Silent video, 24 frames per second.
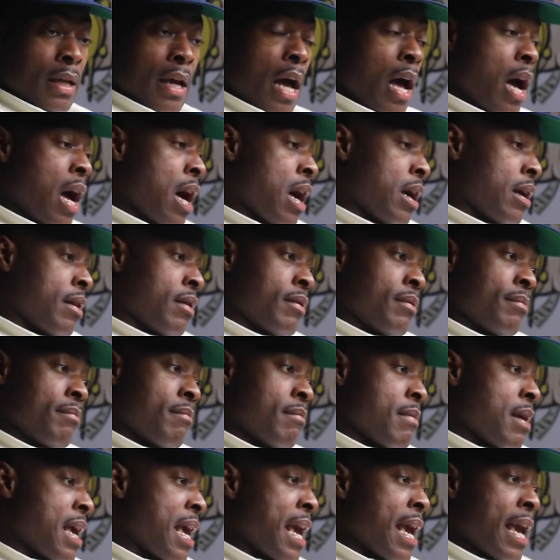ah
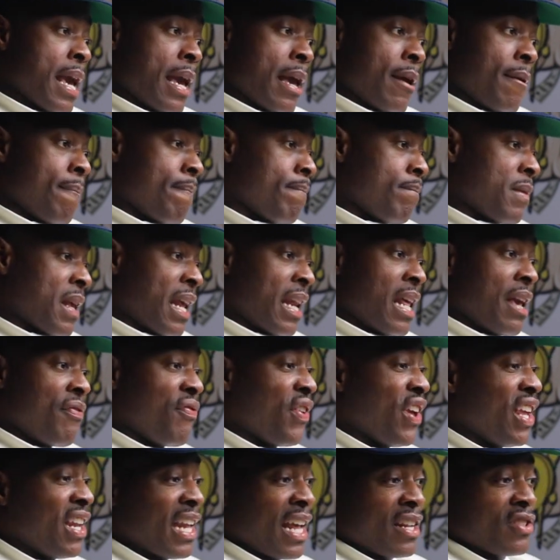man. And if
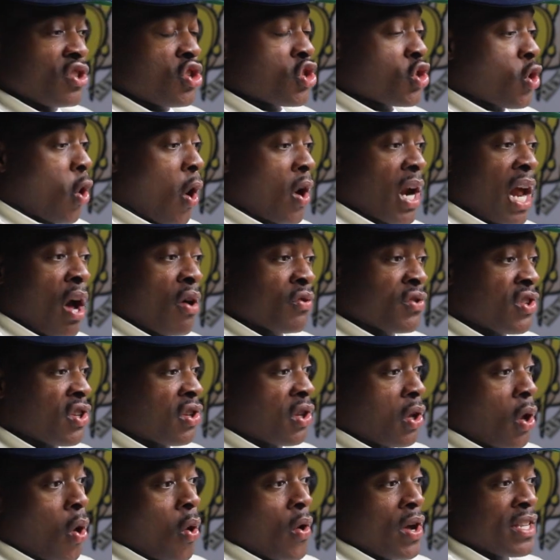he didn't start out
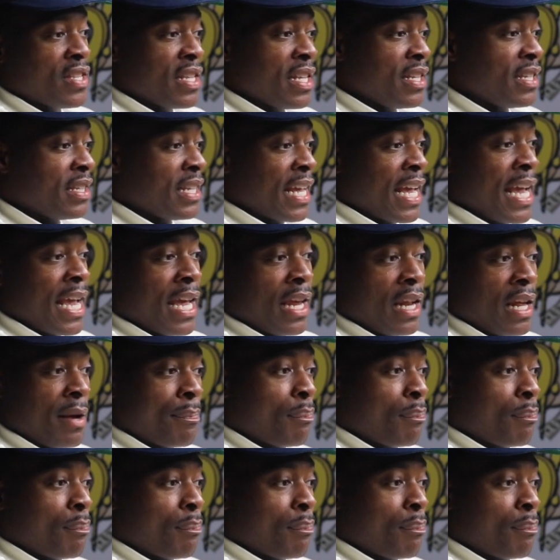slow as he did,